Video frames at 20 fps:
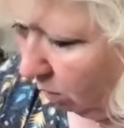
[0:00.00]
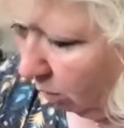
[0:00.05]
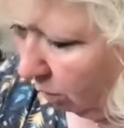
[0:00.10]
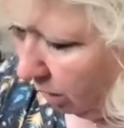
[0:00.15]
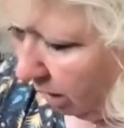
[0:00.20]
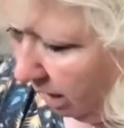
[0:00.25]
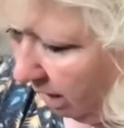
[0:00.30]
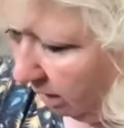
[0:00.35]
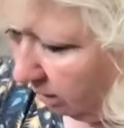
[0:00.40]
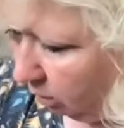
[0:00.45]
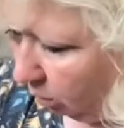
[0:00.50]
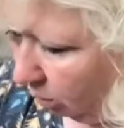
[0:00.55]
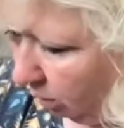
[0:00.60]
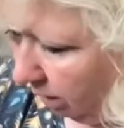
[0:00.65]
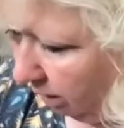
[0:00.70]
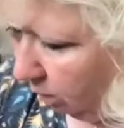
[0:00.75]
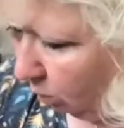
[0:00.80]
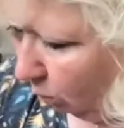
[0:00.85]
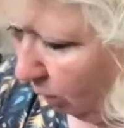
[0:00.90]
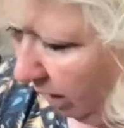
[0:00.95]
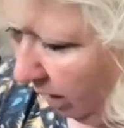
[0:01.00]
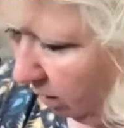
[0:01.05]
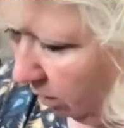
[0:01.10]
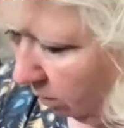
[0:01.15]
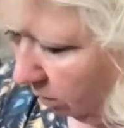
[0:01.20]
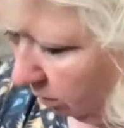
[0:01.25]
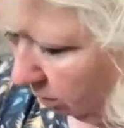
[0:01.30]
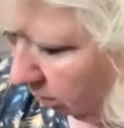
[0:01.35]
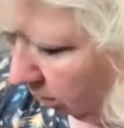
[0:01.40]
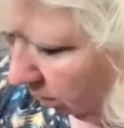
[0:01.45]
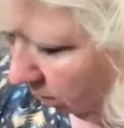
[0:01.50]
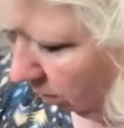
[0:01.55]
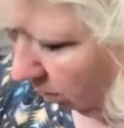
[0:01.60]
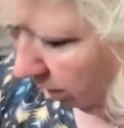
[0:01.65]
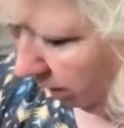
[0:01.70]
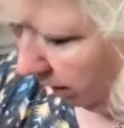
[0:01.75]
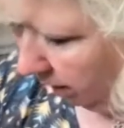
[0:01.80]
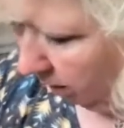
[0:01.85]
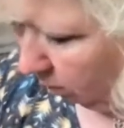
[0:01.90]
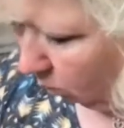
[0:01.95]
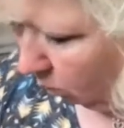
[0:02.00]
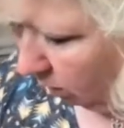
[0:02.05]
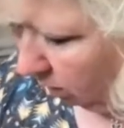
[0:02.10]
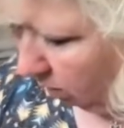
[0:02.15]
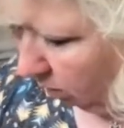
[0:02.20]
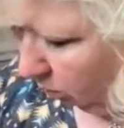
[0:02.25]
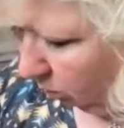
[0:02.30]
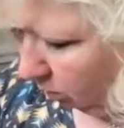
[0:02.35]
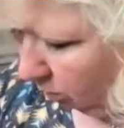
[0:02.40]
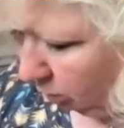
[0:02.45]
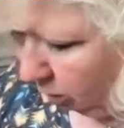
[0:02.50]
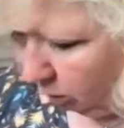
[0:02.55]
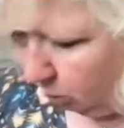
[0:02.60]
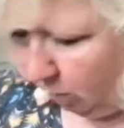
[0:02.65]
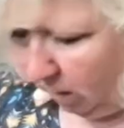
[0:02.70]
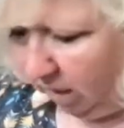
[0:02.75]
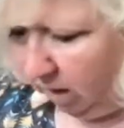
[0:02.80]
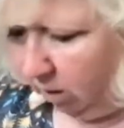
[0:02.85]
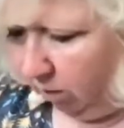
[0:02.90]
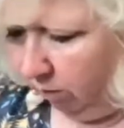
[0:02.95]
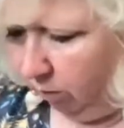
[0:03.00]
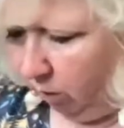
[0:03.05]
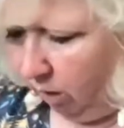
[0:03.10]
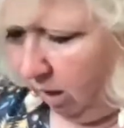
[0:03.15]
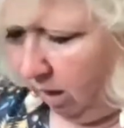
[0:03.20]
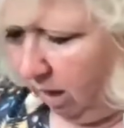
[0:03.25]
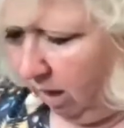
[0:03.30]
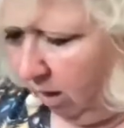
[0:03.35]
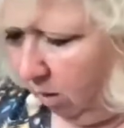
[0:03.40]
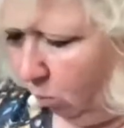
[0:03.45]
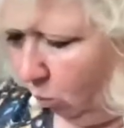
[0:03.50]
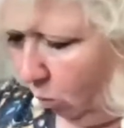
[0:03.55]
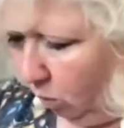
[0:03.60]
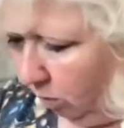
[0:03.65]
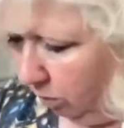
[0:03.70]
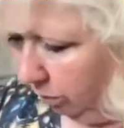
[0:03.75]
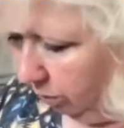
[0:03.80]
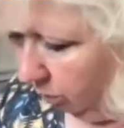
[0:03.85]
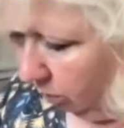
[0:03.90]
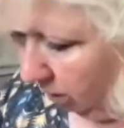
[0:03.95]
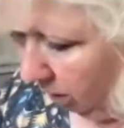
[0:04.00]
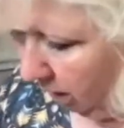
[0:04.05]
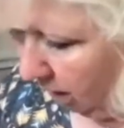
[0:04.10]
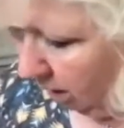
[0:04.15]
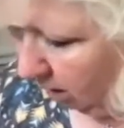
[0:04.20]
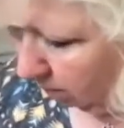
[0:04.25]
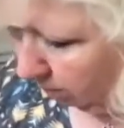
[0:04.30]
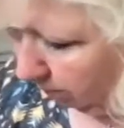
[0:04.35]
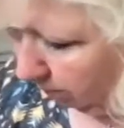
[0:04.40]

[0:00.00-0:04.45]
okay, I don't like the way it looked. All right, well, we'll just paint over it and we'll do it again.